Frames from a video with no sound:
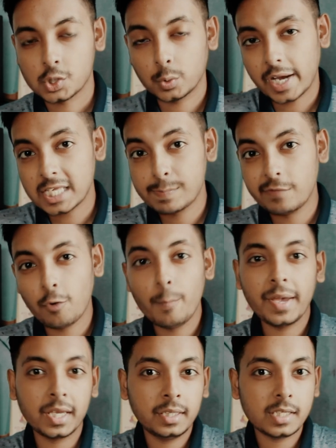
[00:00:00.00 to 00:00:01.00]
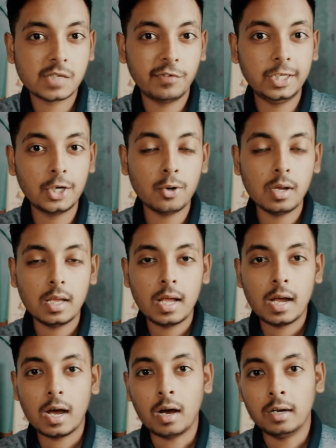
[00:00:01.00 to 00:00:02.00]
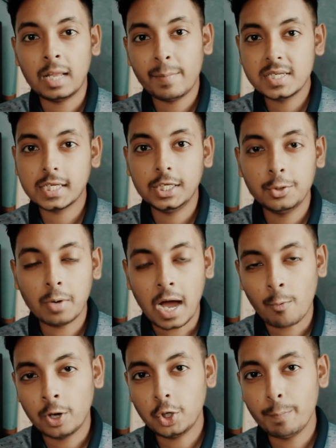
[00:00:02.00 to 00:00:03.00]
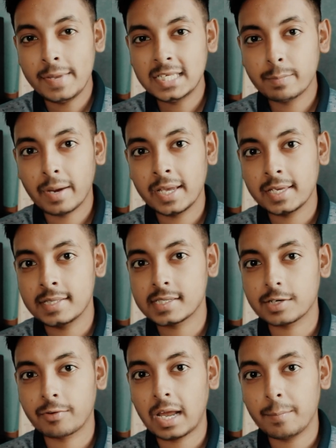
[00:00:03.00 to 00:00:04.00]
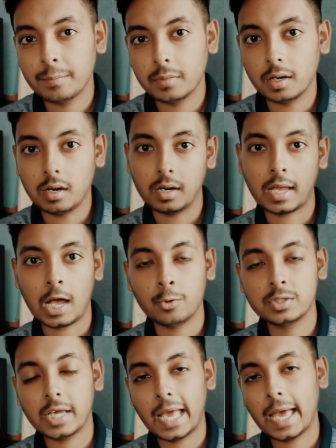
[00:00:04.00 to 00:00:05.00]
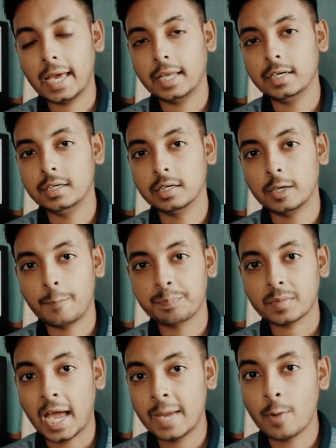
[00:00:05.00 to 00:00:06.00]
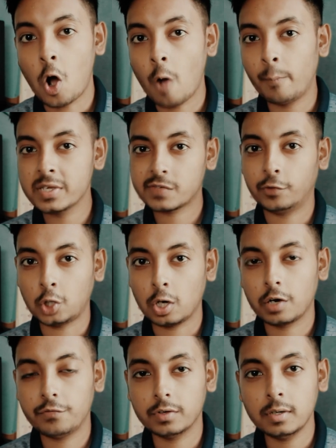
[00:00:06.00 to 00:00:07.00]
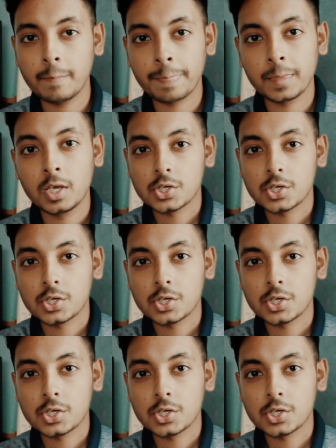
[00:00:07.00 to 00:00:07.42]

So guys, before beginning this video, let me tell you, I want to build my Instagram account and I am a hobbyist photographer.